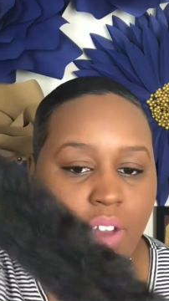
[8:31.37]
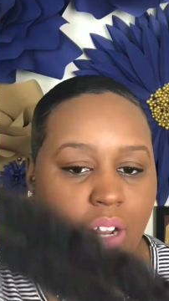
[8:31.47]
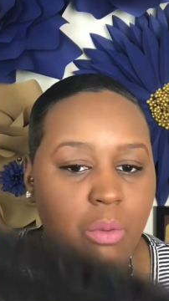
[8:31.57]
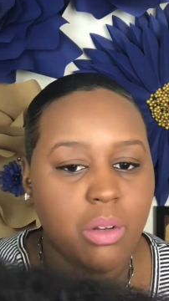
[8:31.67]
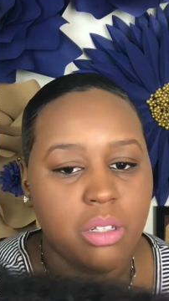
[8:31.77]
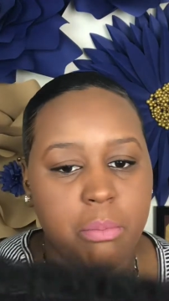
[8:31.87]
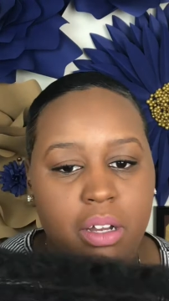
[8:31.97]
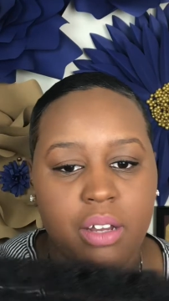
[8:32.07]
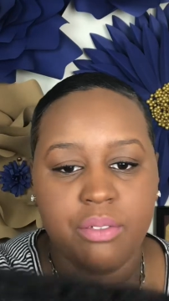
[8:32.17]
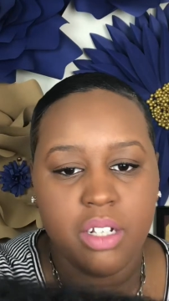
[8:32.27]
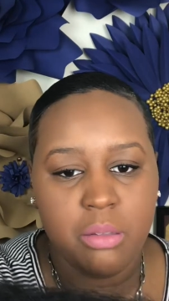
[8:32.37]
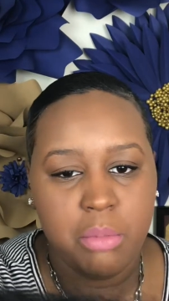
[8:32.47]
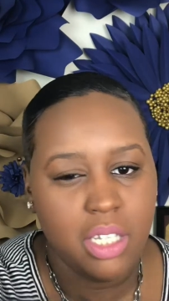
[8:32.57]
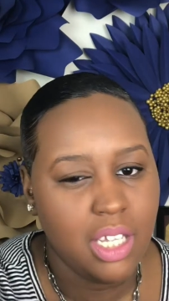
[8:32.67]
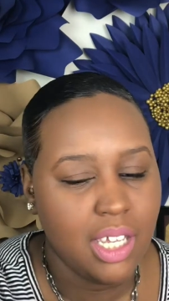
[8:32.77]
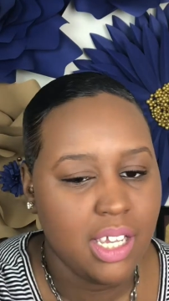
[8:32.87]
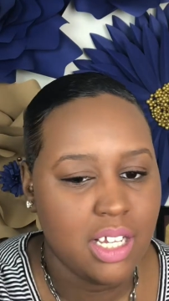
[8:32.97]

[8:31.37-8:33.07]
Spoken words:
I don't want the bun really big